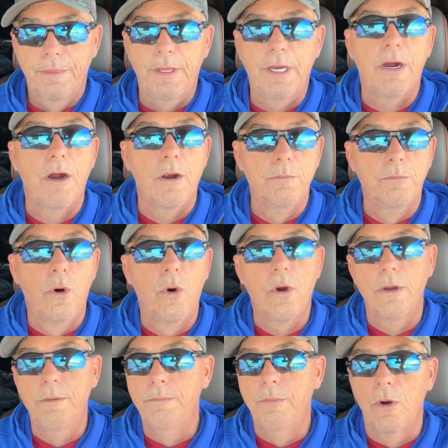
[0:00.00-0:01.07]
There are
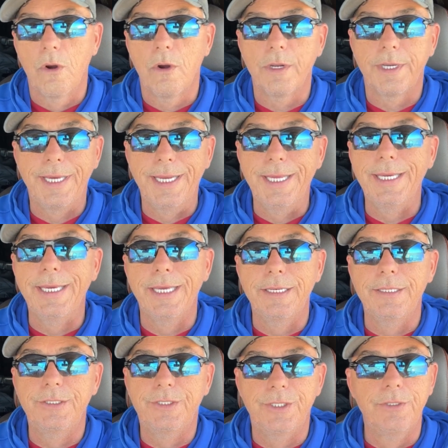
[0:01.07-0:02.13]
more and more getting
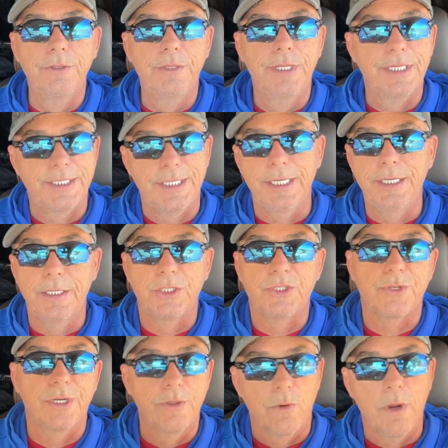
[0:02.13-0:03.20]
into this
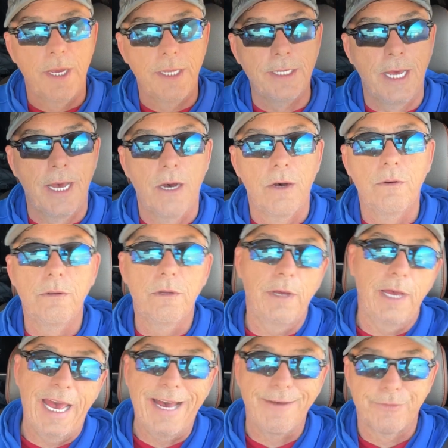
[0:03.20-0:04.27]
industry right now
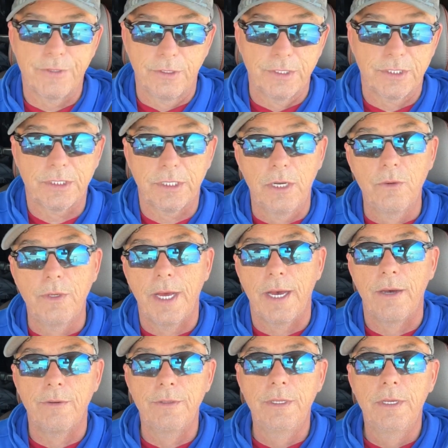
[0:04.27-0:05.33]
after the
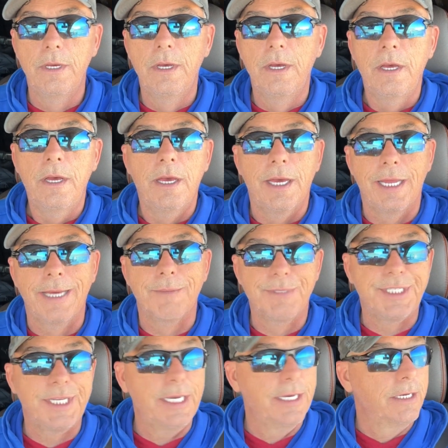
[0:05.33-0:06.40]
slowdown, and I'm
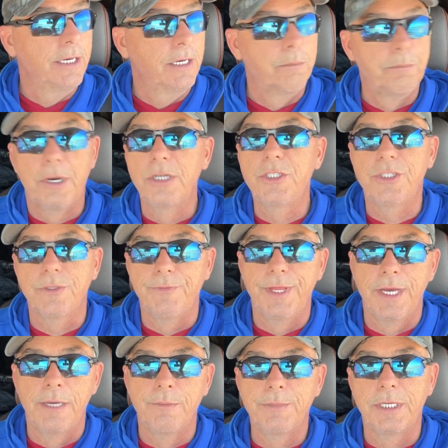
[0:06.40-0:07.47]
seeing a bunch of
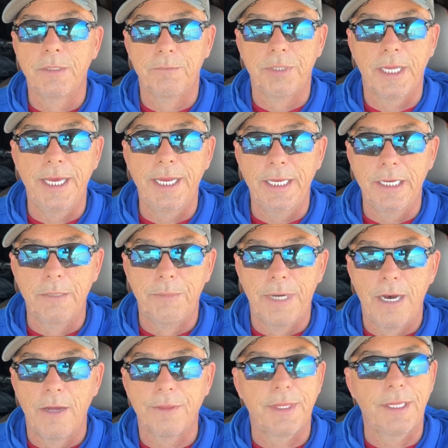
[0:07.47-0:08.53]
them complaining
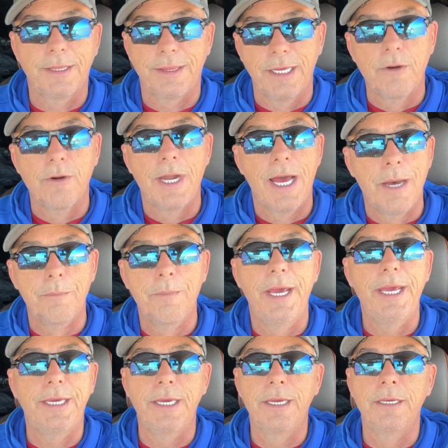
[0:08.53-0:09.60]
about that they're not
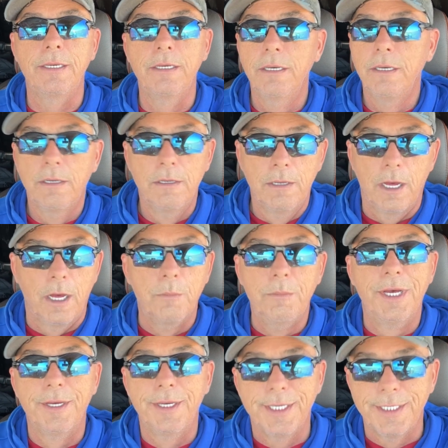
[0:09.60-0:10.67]
making $1
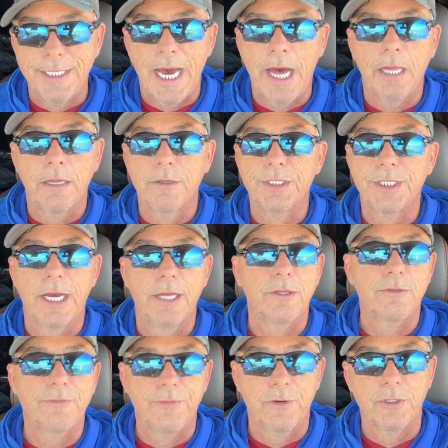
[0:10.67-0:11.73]
million on
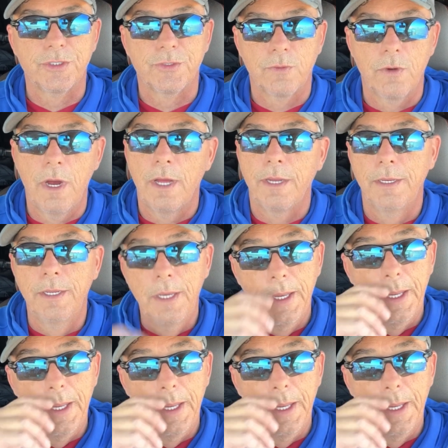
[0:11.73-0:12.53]
their first run.